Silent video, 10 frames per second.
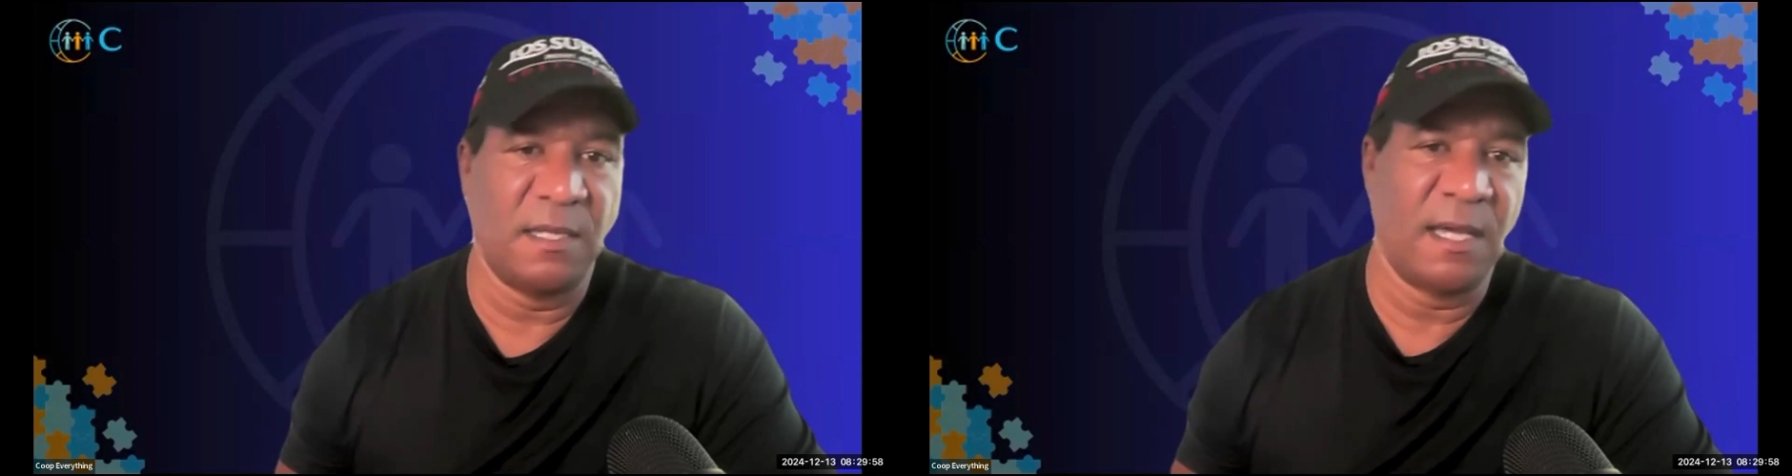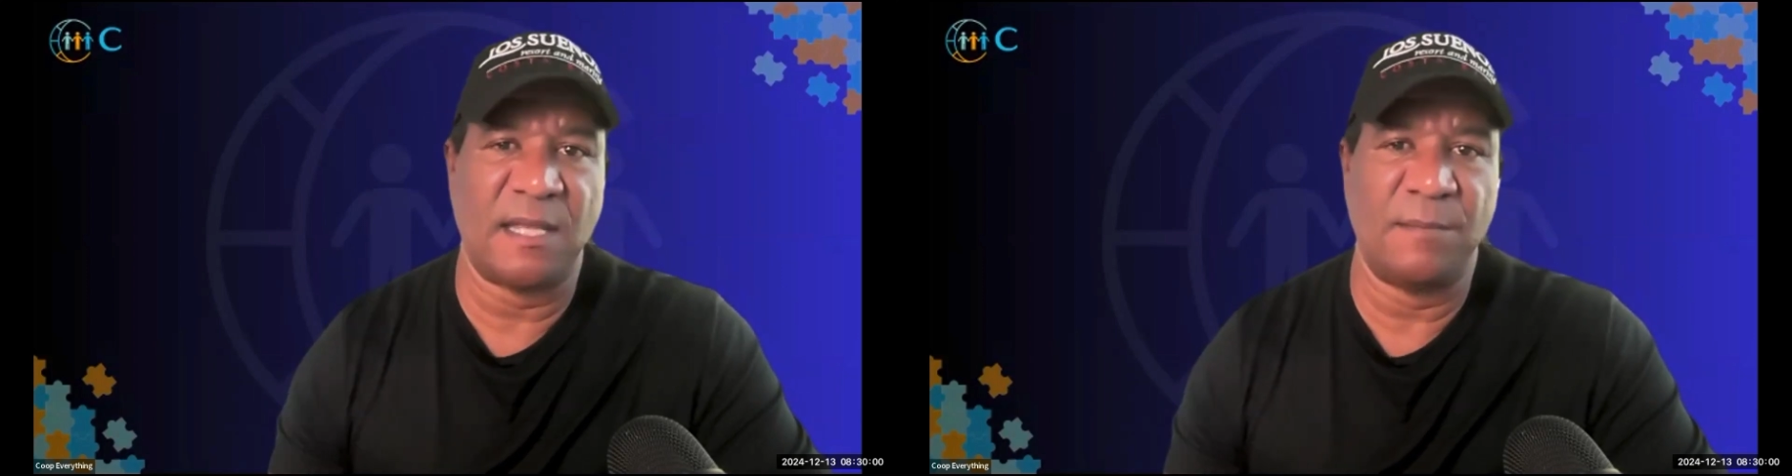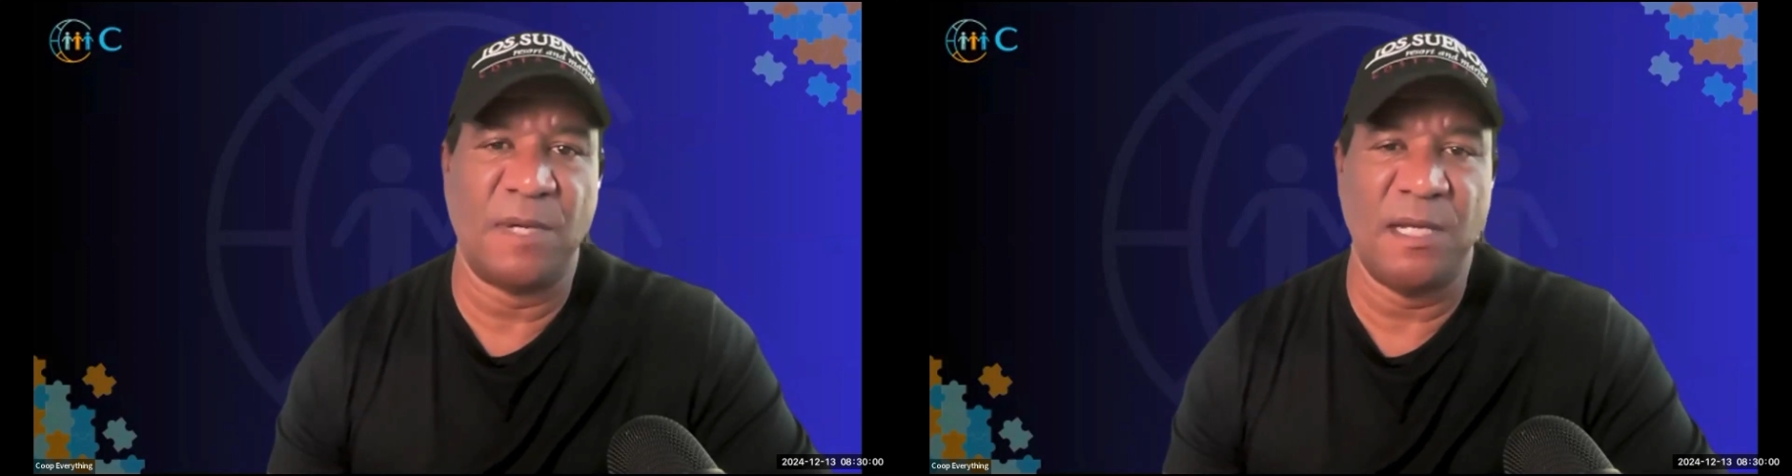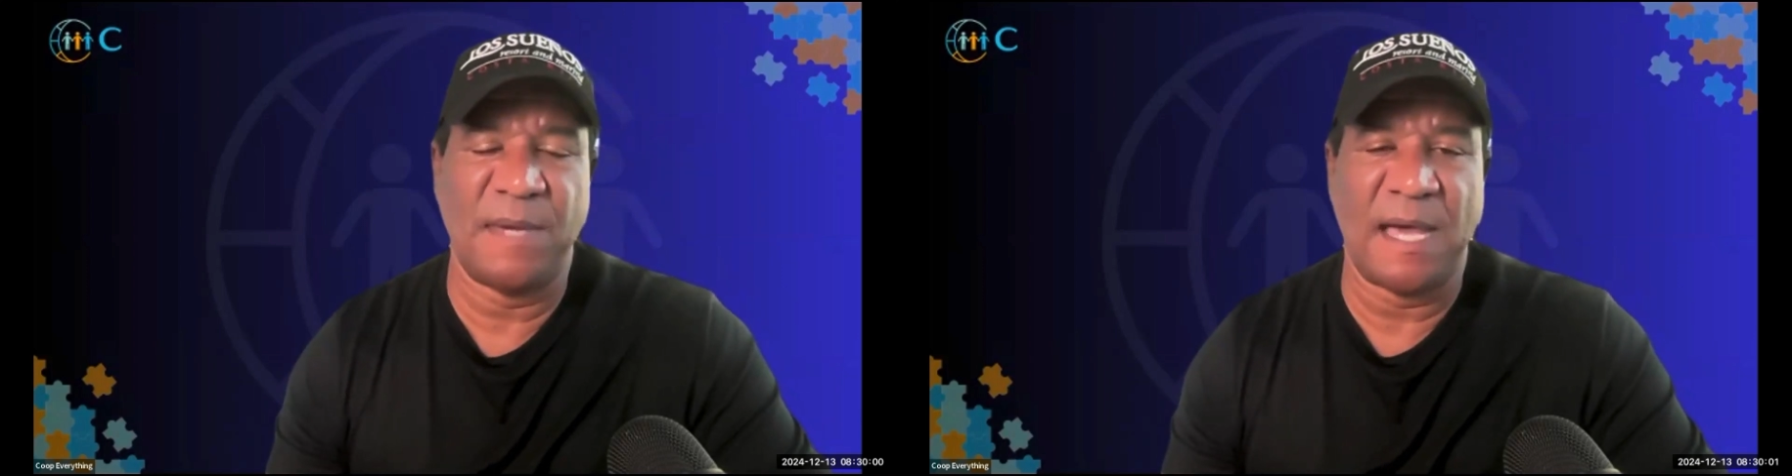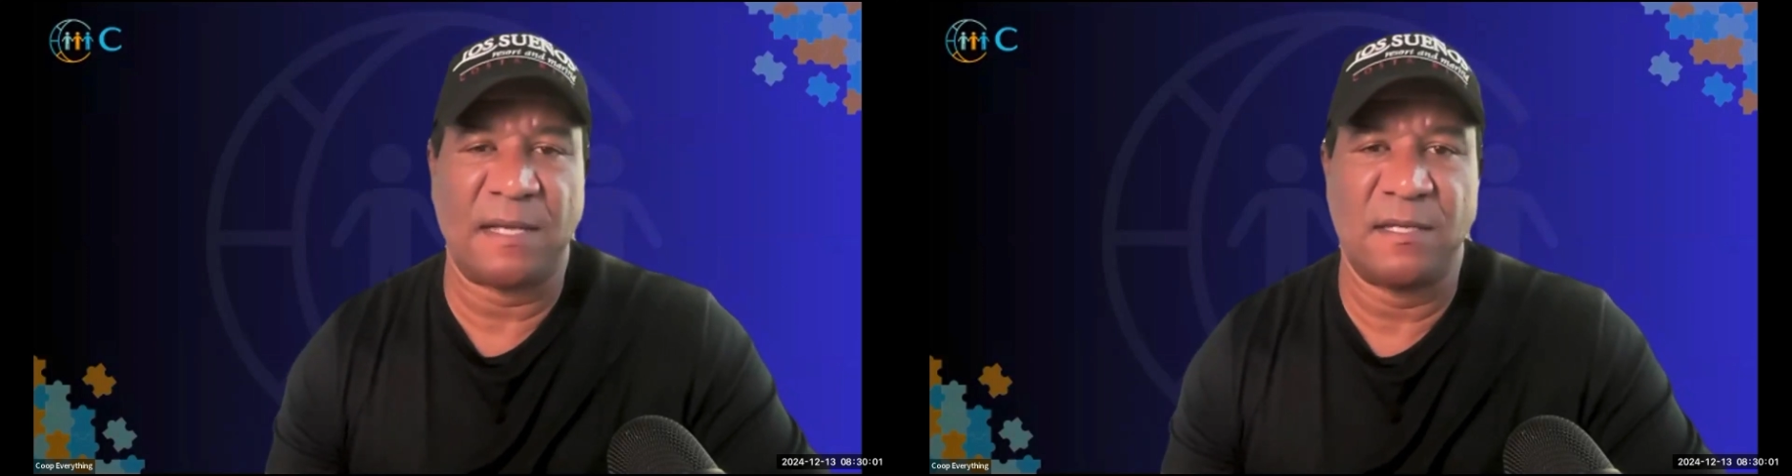and send money
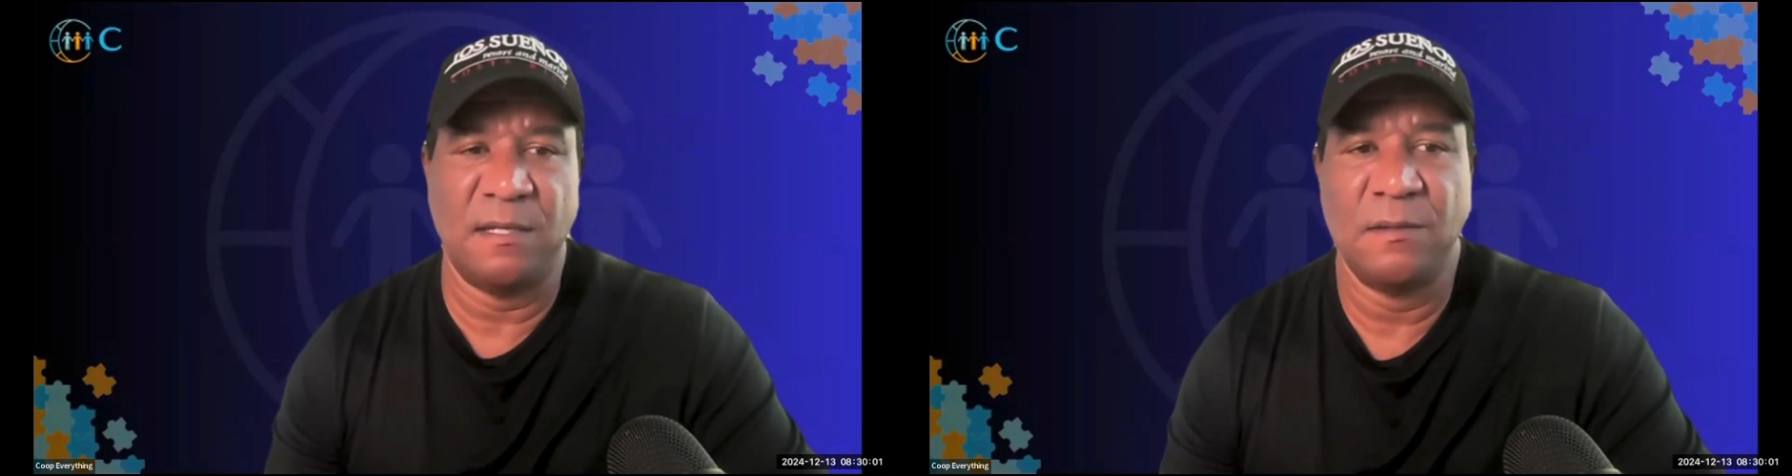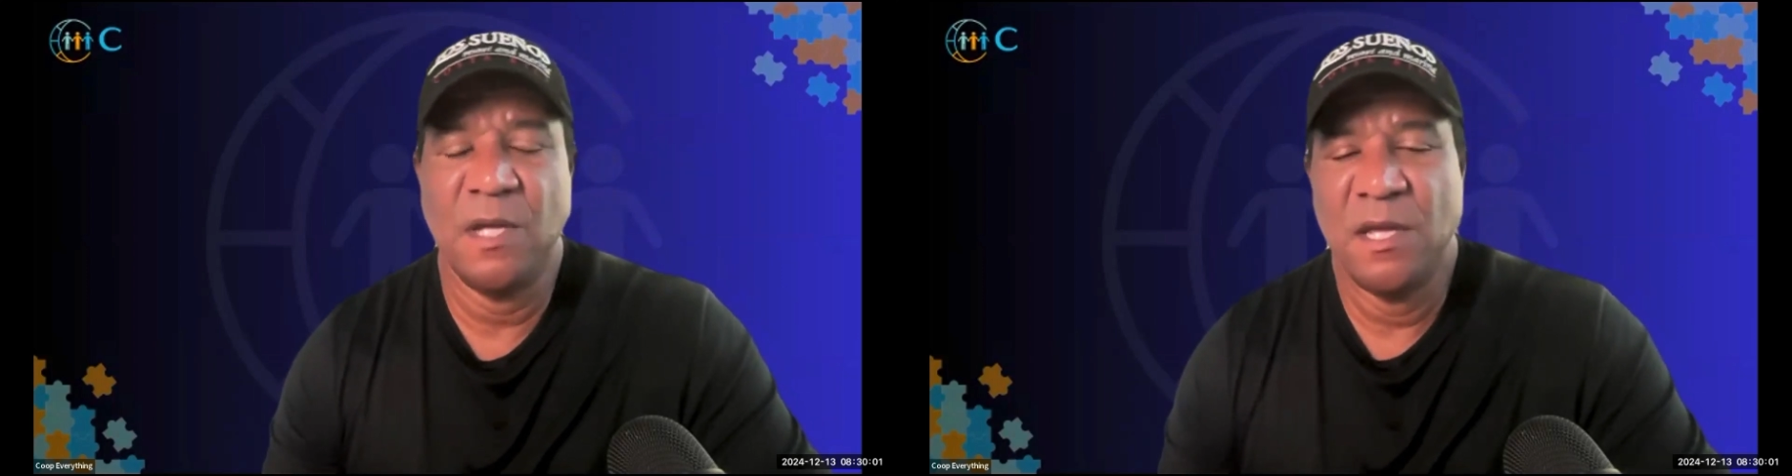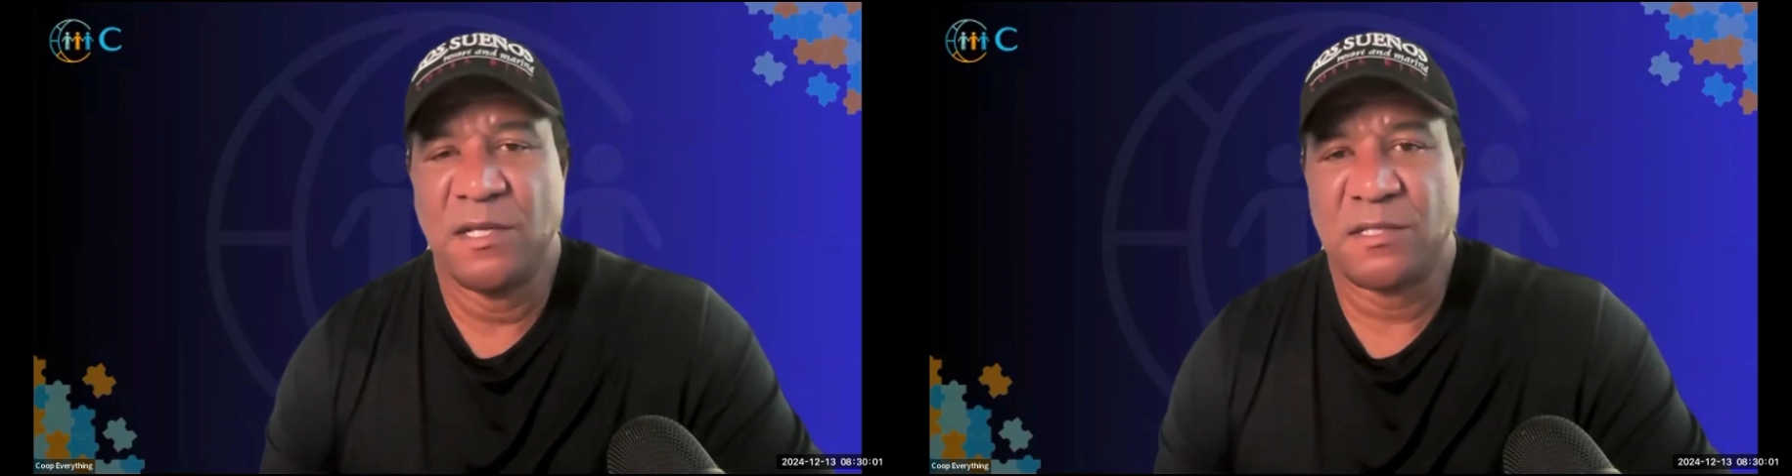back to you.